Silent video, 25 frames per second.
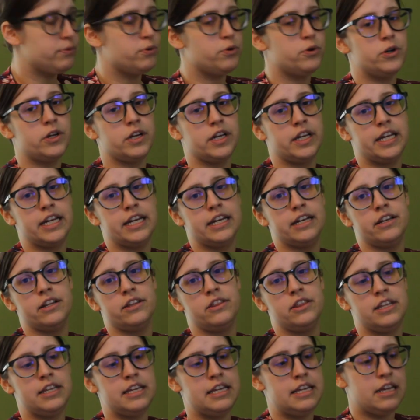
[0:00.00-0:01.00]
Put in
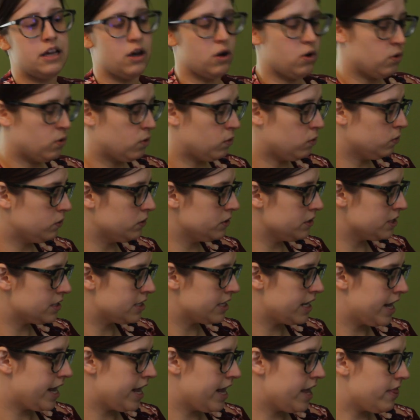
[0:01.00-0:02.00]
the holes
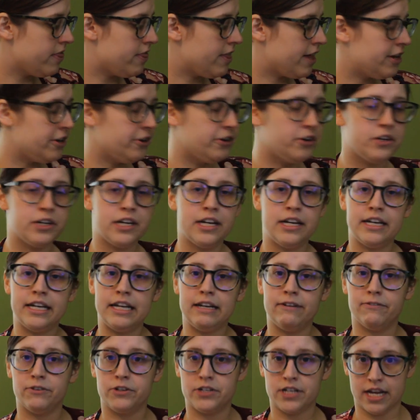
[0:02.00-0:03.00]
that you're going to
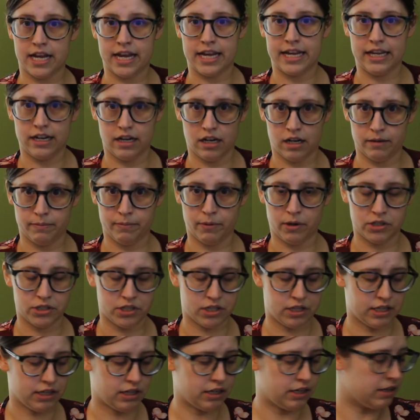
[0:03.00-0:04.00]
need for tying it up onto
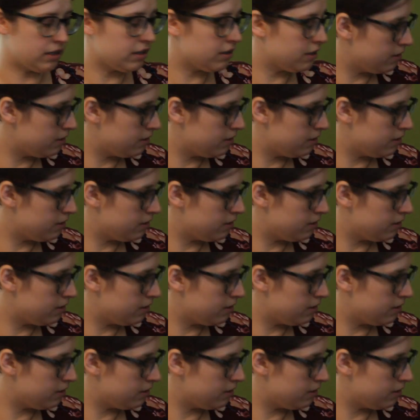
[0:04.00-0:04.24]
the